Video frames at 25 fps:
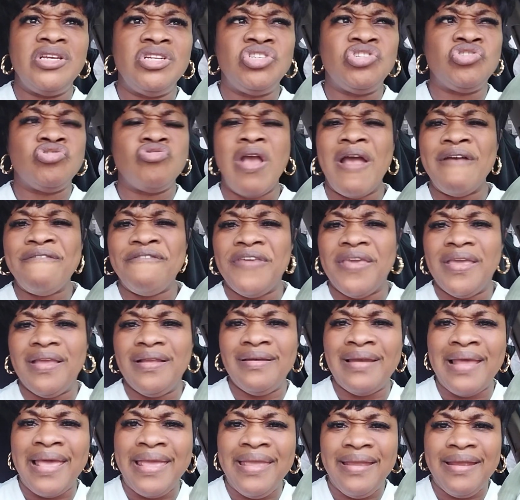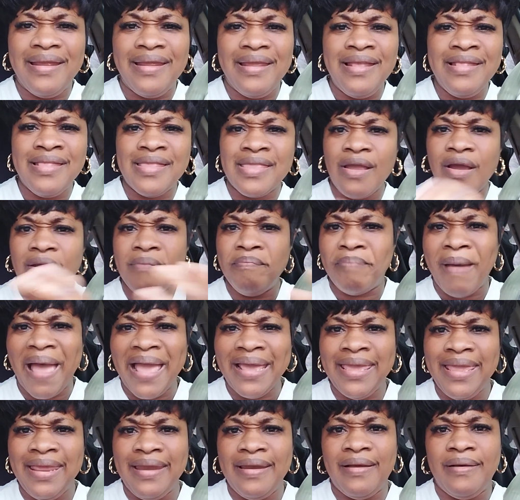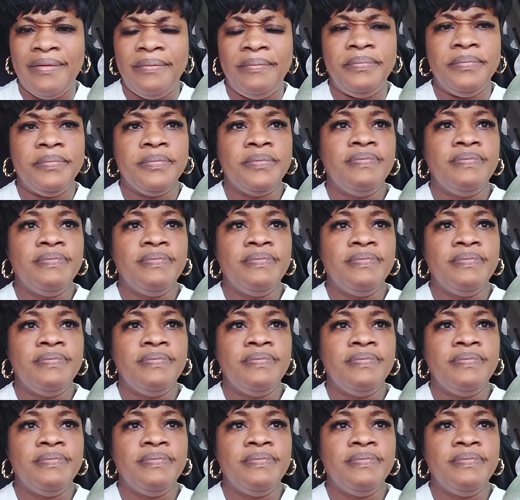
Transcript: traffic. Like, it started backing up.